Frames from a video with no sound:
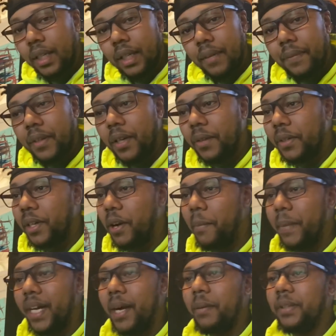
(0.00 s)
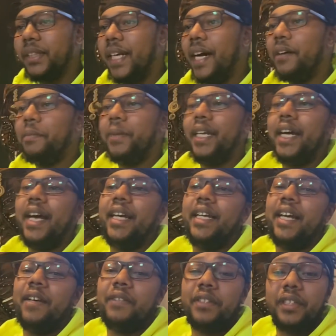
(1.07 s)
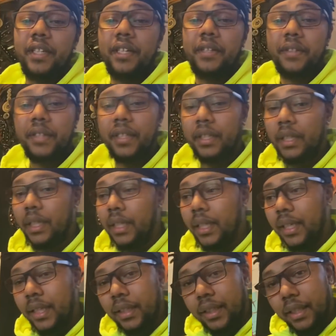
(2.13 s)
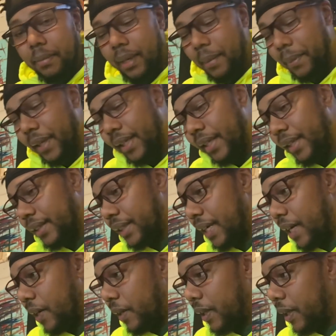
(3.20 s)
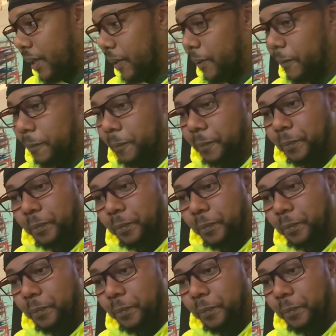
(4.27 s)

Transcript: if you don't know, man, I was out, man. I had to have surgery, get my appendix out. Um,